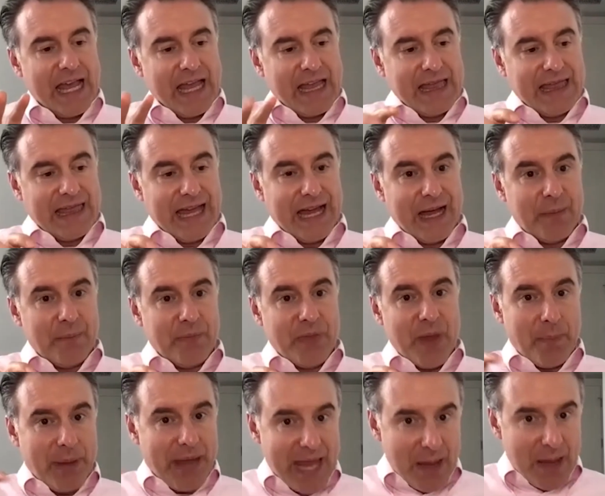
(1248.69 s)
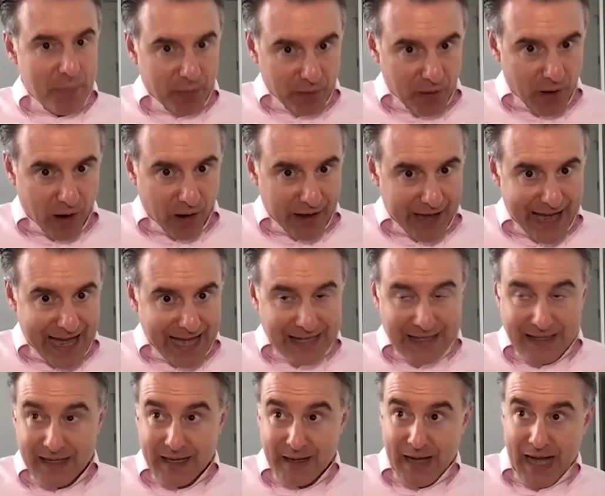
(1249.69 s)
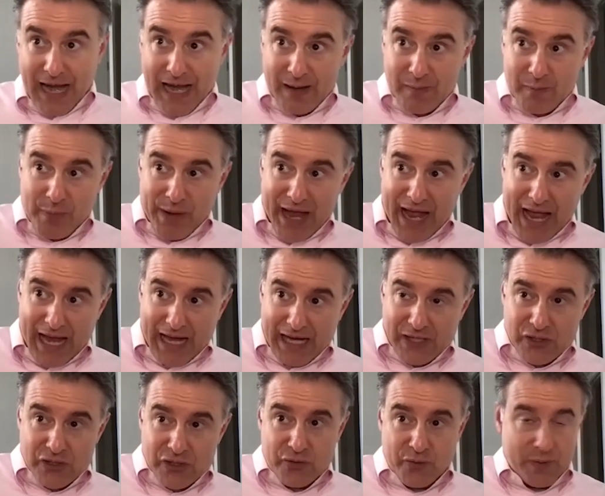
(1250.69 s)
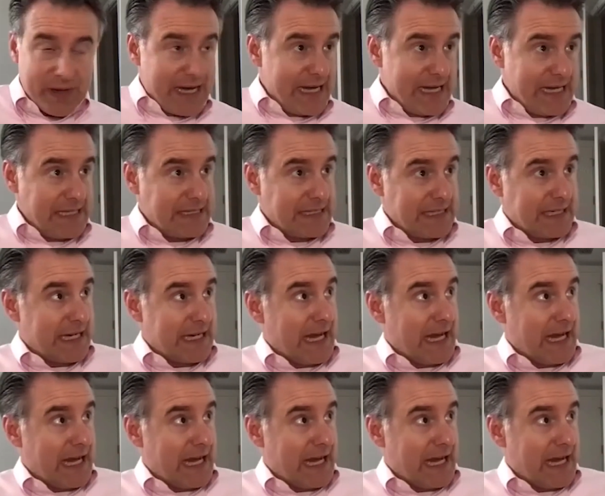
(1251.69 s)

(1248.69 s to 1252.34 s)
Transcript: the people are hidden in behind trees and